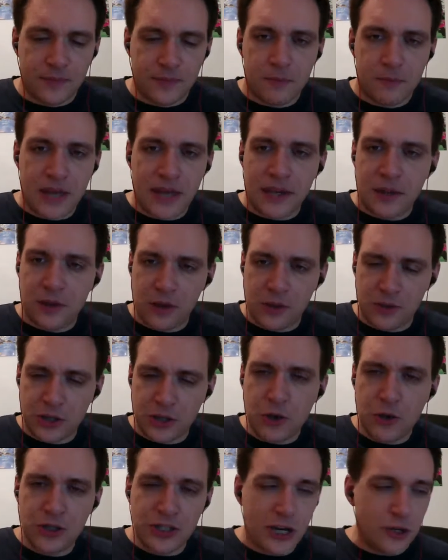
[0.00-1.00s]
There was no
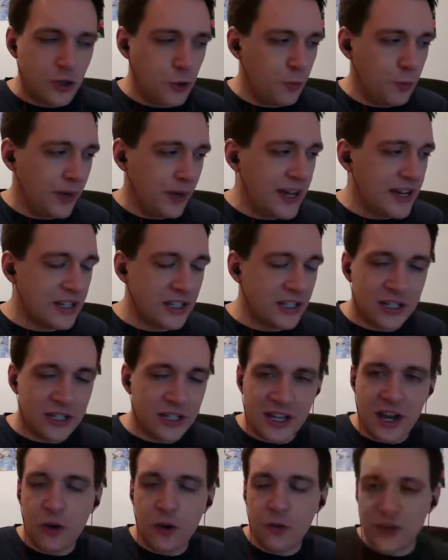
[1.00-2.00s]
central place to see.
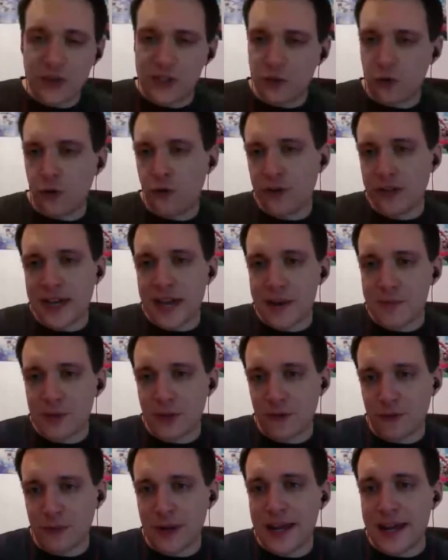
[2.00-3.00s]
Oh, these are all the games
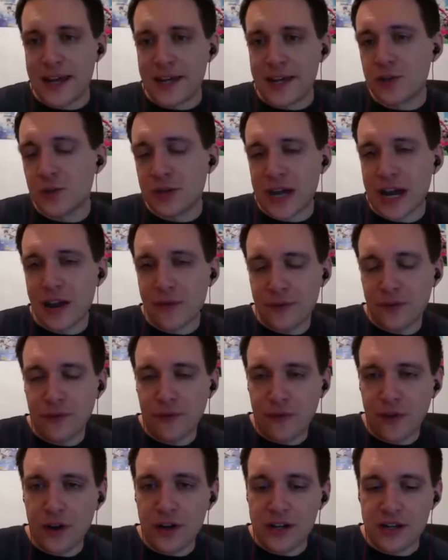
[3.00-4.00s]
I've played. You would have to
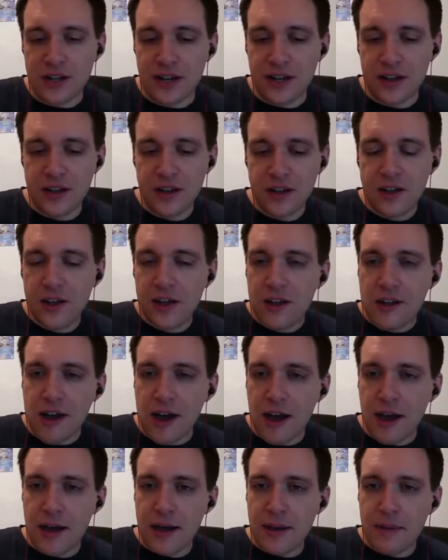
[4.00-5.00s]
find it
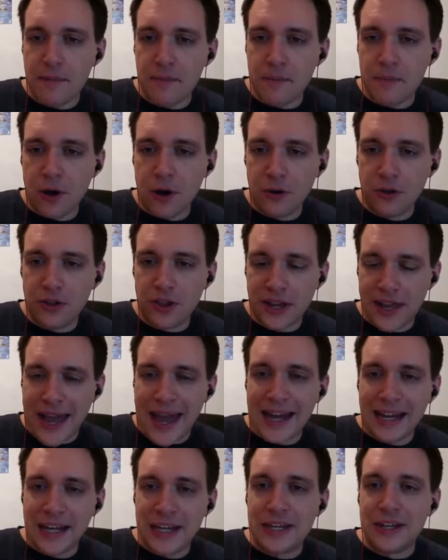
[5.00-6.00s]
on the
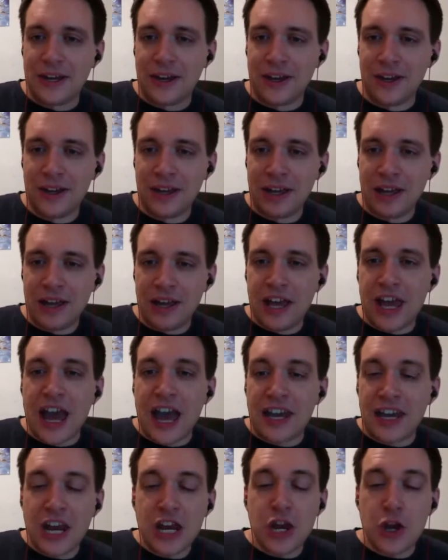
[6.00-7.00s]
calendar, and
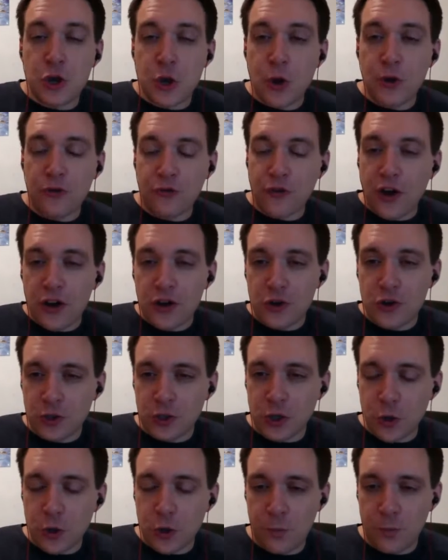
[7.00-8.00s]
then you could find your
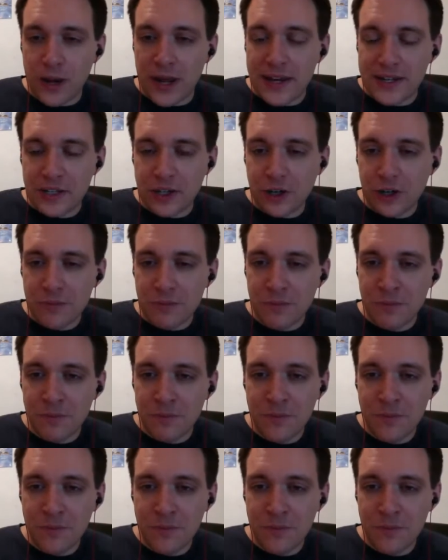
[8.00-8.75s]
total play time.